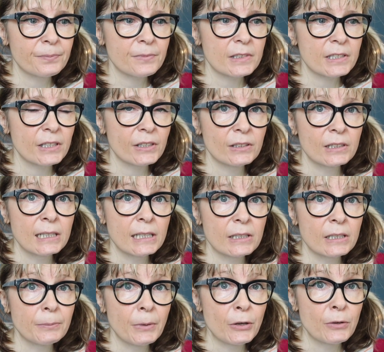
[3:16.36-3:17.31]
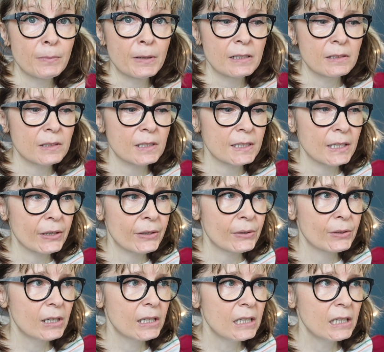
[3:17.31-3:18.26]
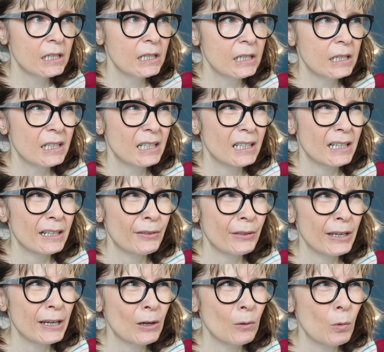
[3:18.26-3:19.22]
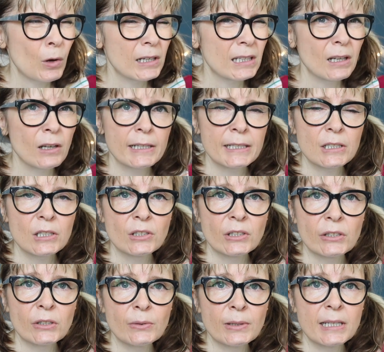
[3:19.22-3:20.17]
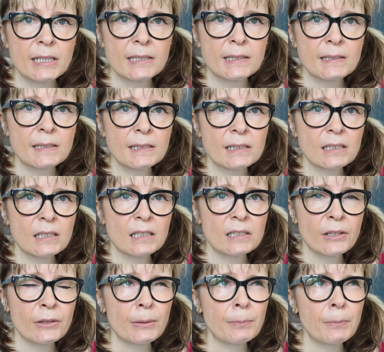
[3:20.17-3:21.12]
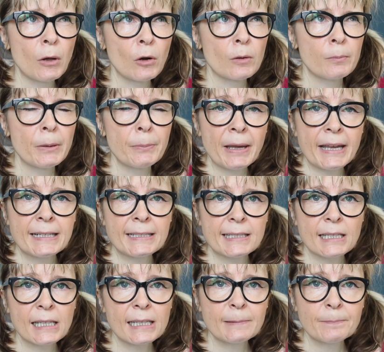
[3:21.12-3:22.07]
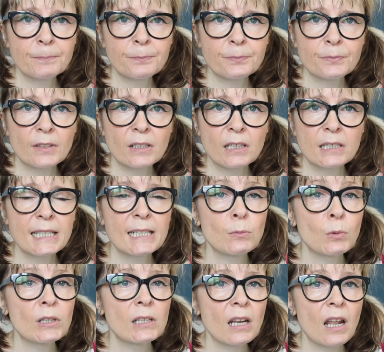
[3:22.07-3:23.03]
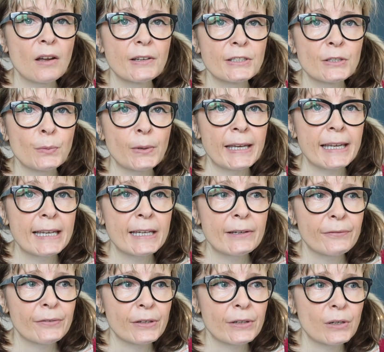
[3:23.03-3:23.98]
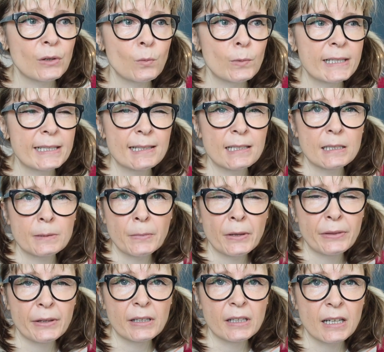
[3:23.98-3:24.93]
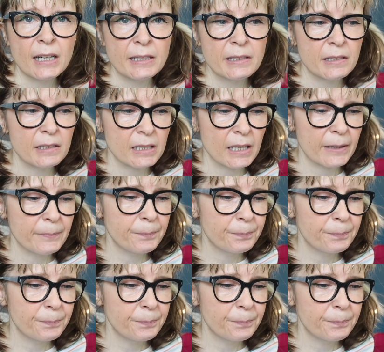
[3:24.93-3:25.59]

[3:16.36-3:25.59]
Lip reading: certainly at the moment. So I think what I'd like to do is another polymer painting. I did one last week for Whistler's Mother, and